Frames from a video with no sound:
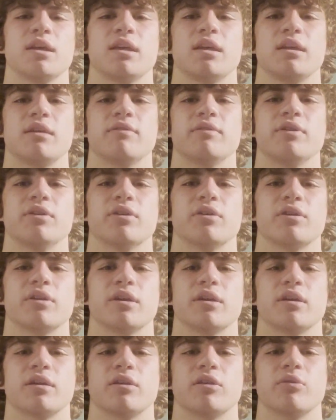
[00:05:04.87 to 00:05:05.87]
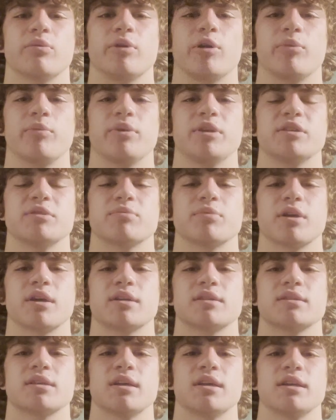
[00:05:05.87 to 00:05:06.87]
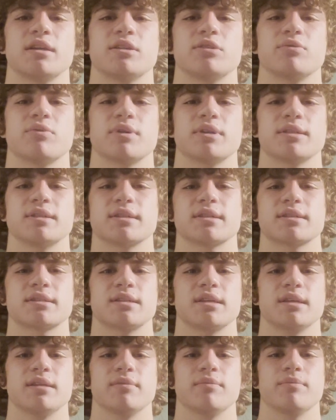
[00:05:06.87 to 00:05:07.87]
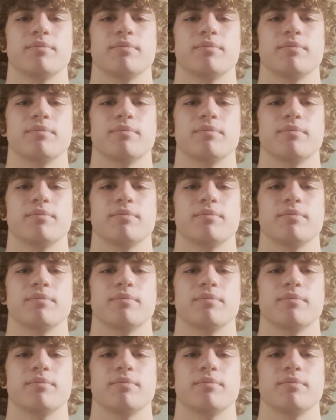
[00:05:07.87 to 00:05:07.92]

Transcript: even earning a Nobel Peace Prize in 2016.